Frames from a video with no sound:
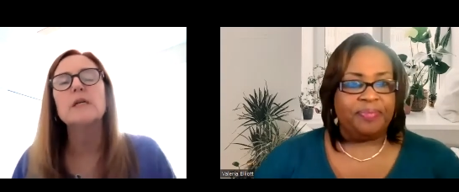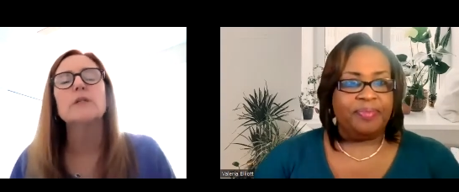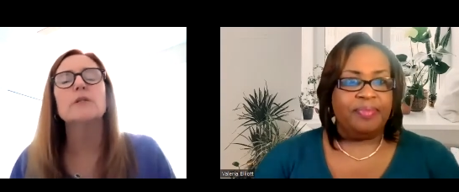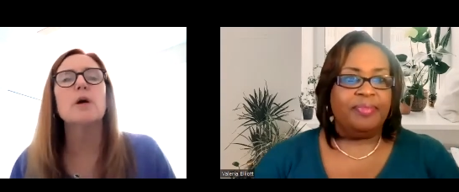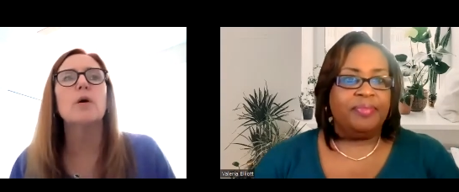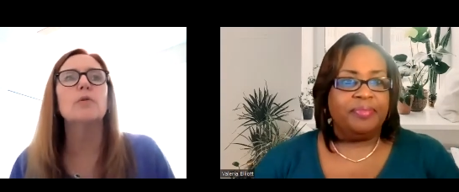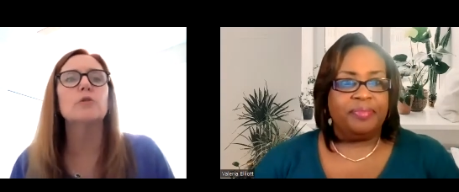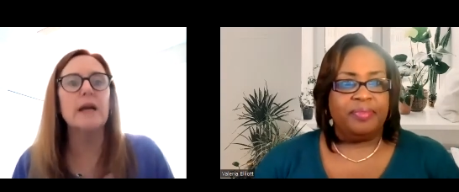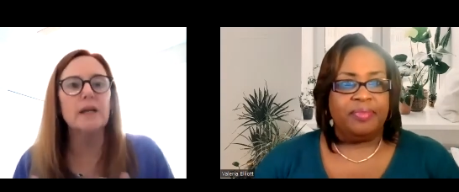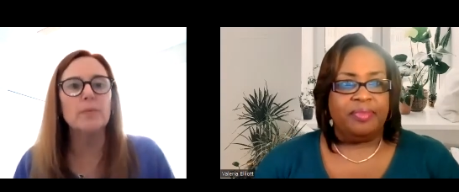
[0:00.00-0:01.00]
Speaker 1: So
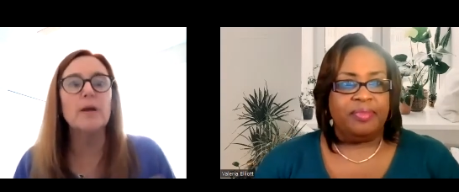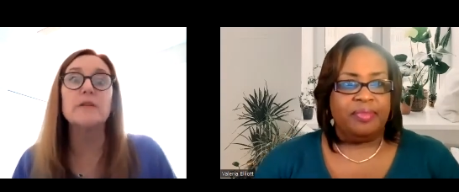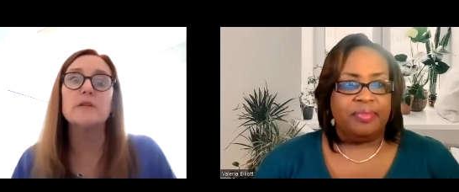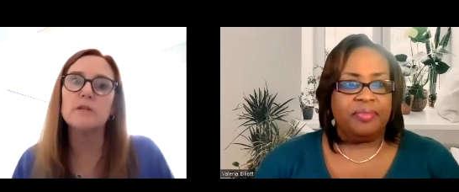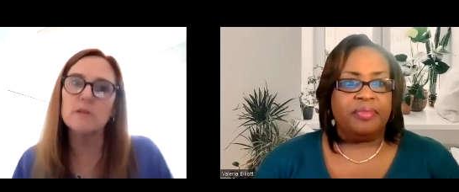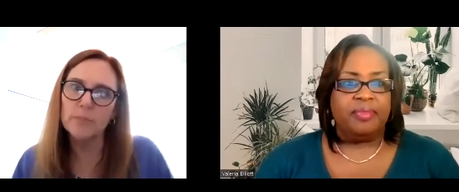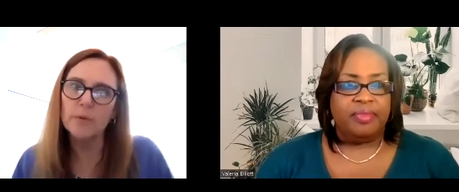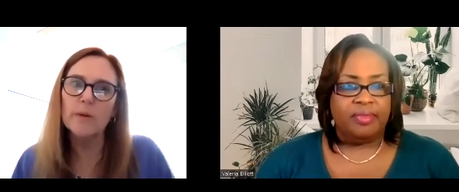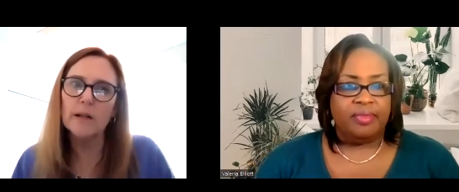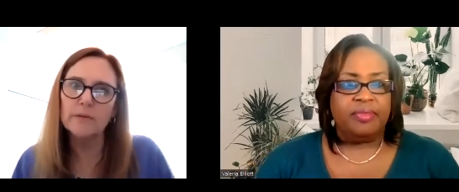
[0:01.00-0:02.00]
Dragon Breath is
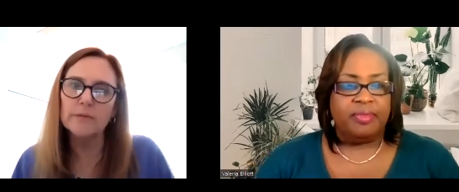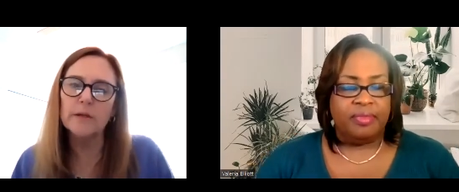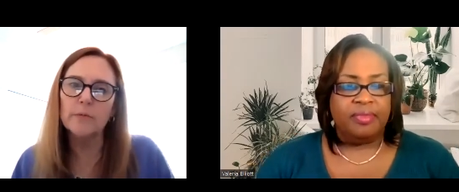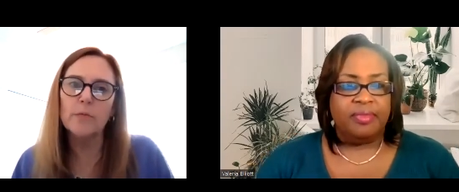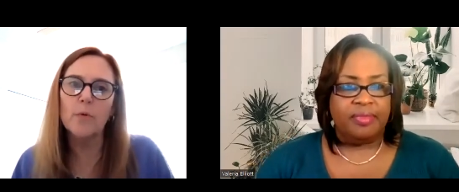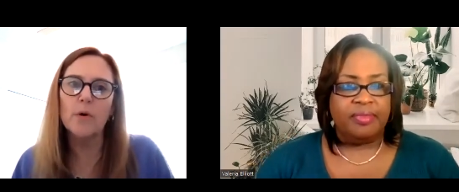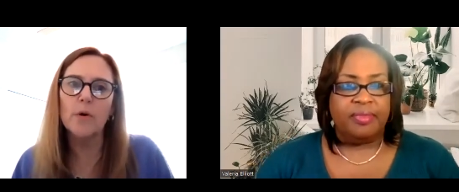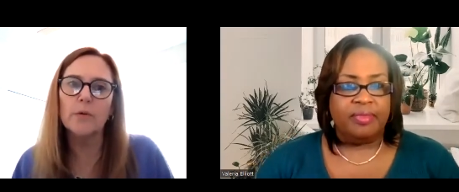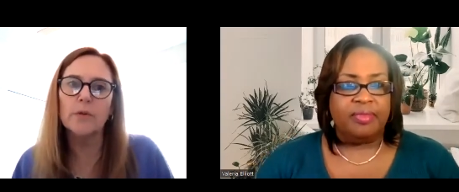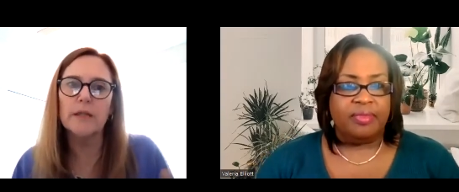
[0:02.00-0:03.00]
super relevant
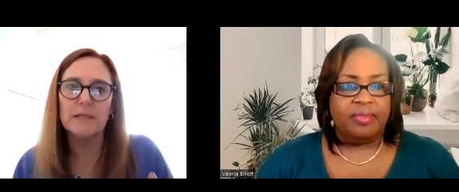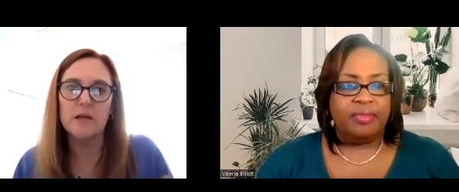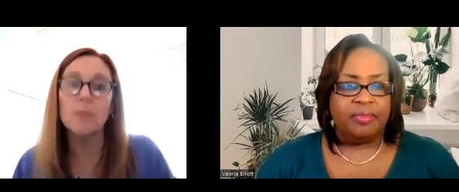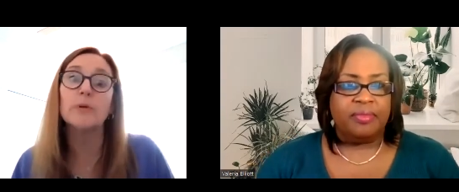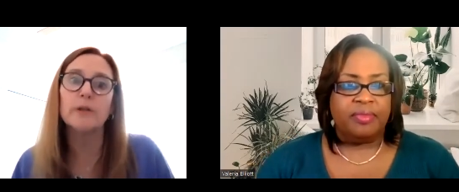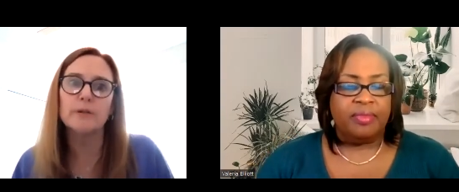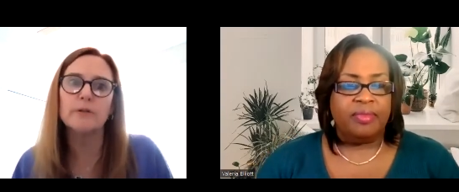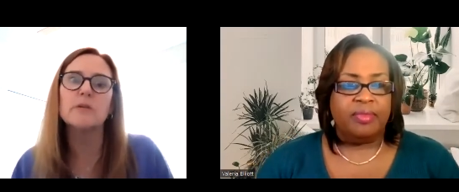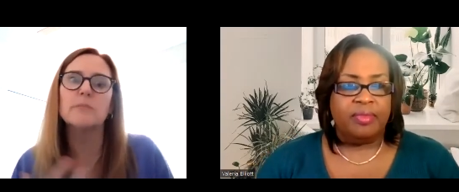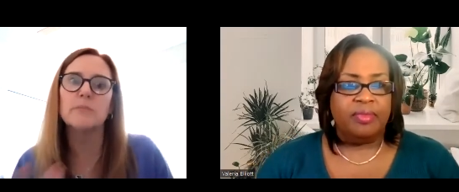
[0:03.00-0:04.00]
for the last couple
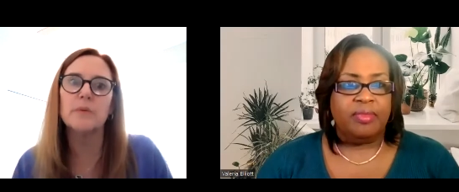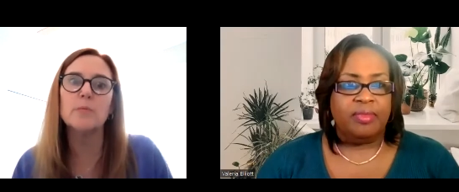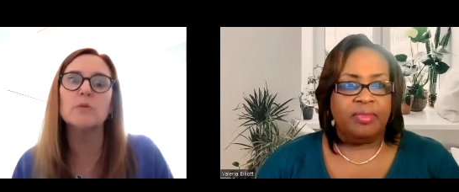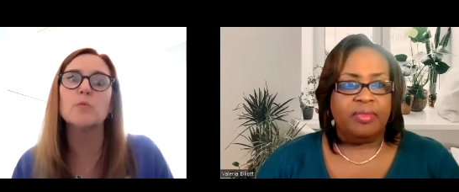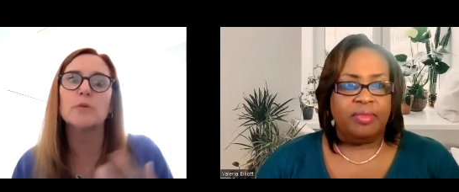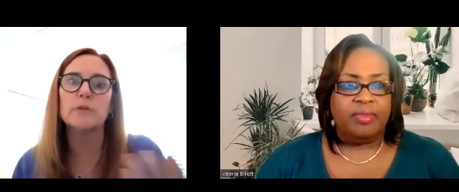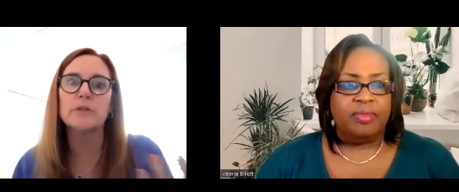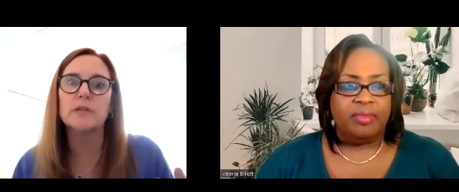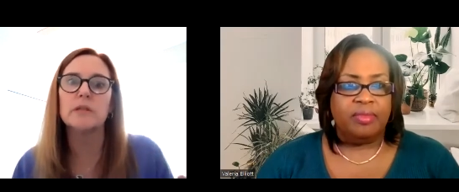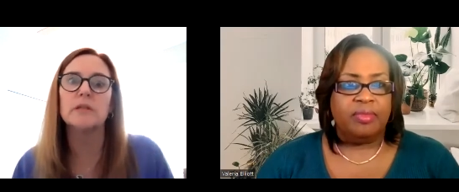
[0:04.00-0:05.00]
years and people's
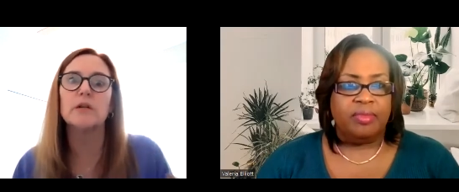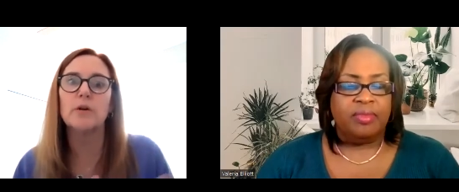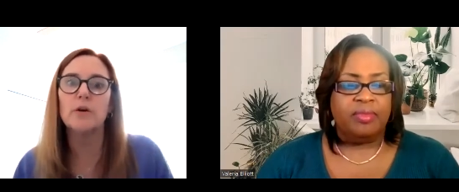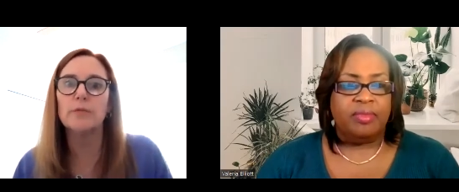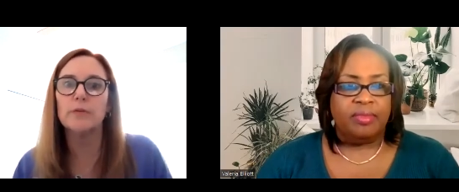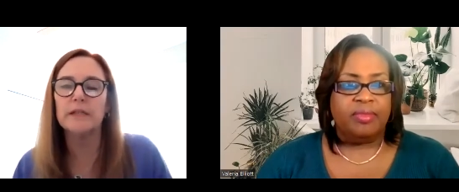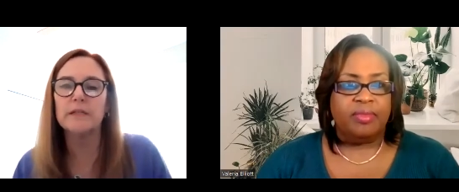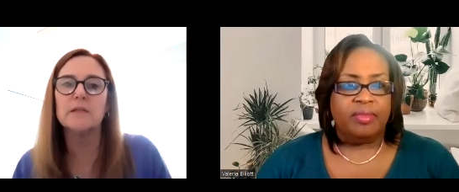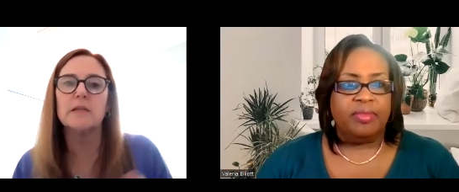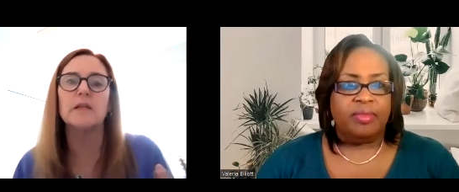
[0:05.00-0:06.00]
words and
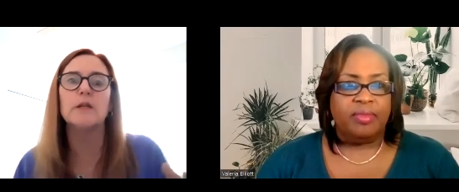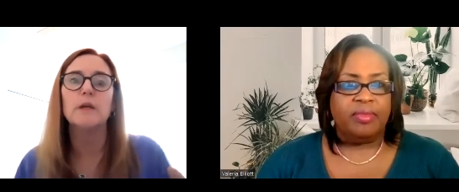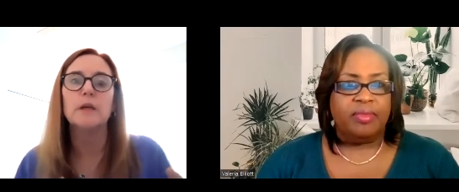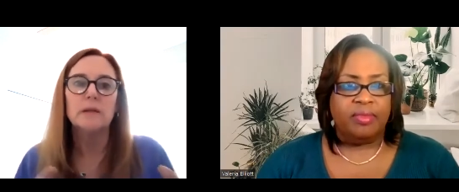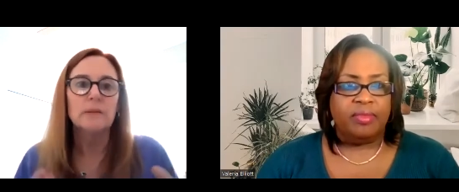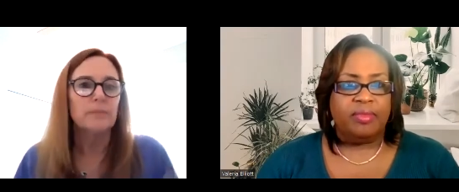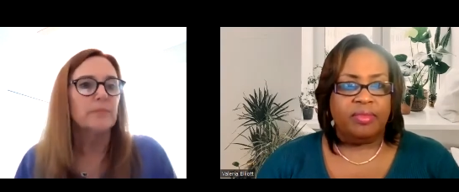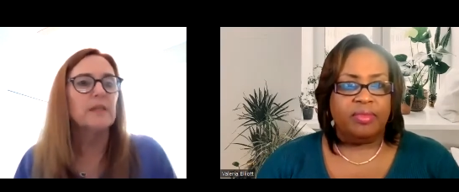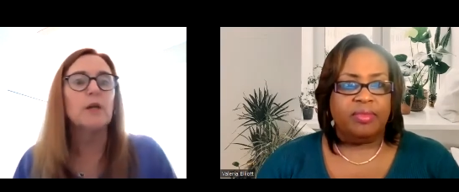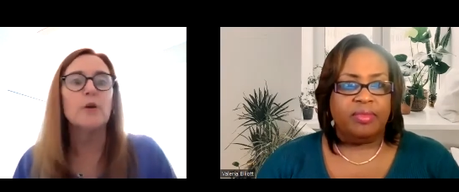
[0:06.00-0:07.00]
hurtfulness and
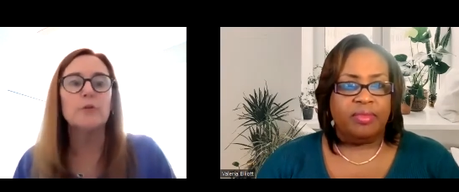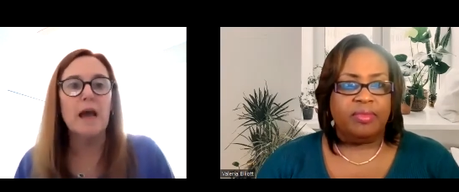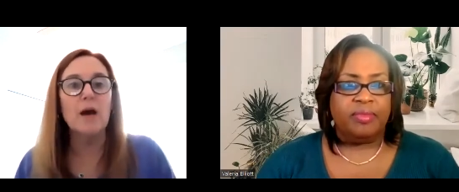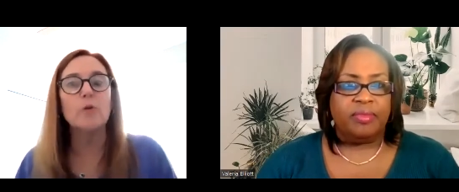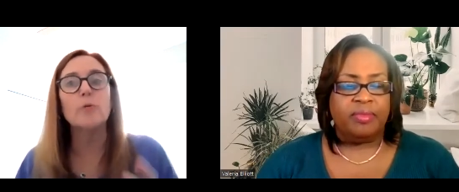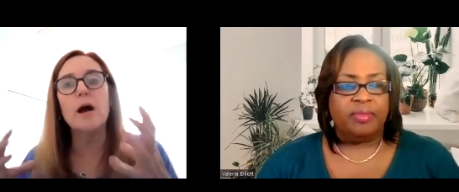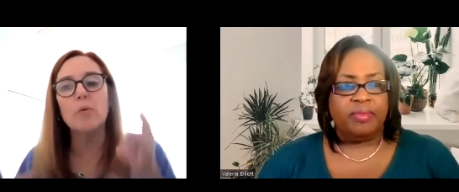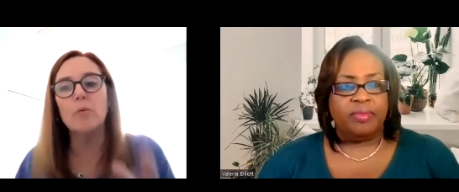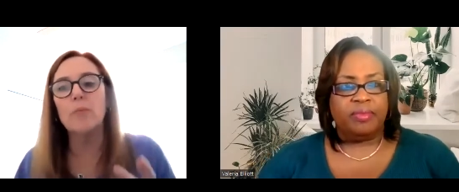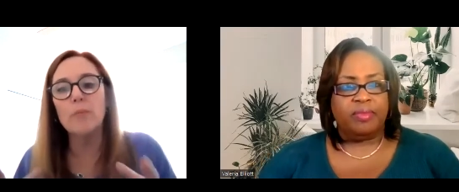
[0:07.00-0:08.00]
you know how do
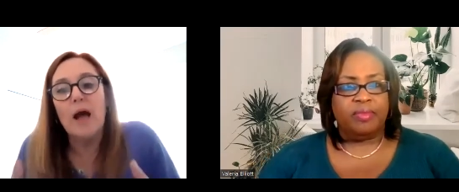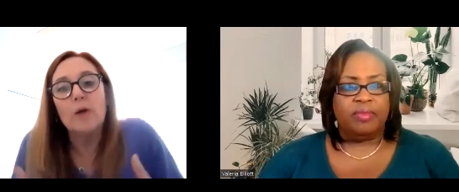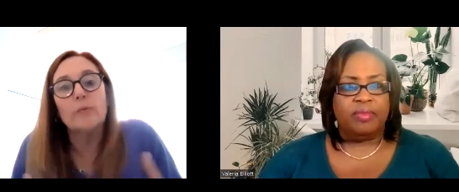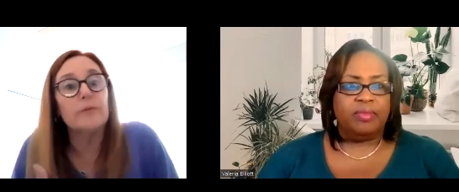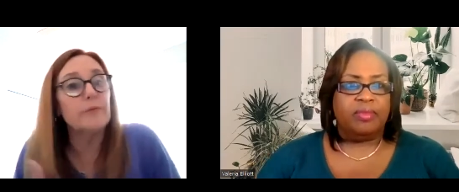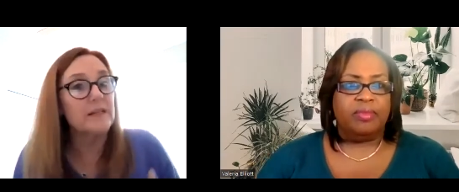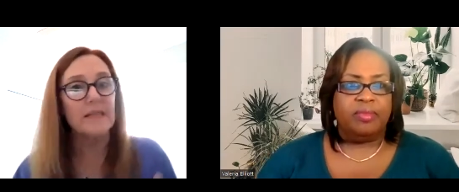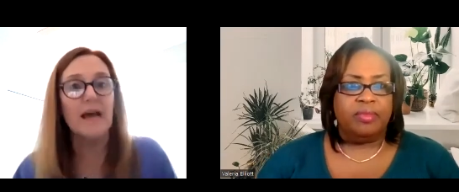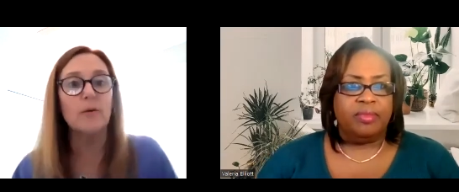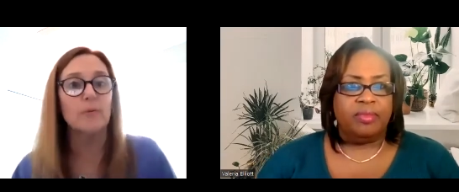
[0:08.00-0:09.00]
how how do we fix that?